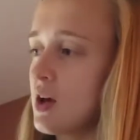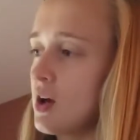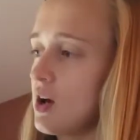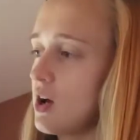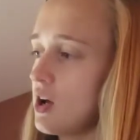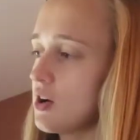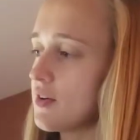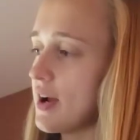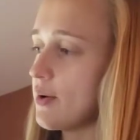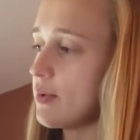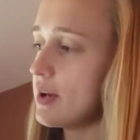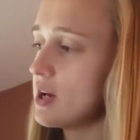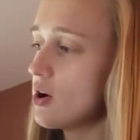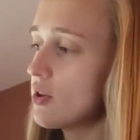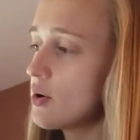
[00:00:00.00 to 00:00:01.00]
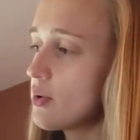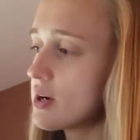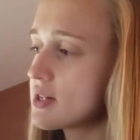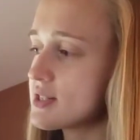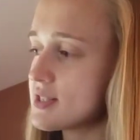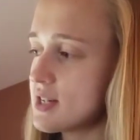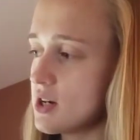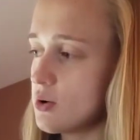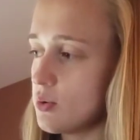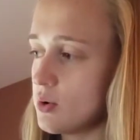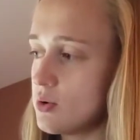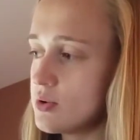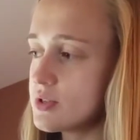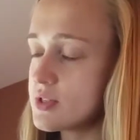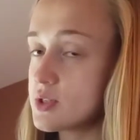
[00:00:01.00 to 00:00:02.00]
All right, we know the word
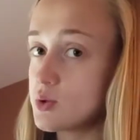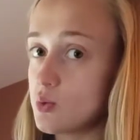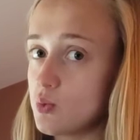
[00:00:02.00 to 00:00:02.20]
servus.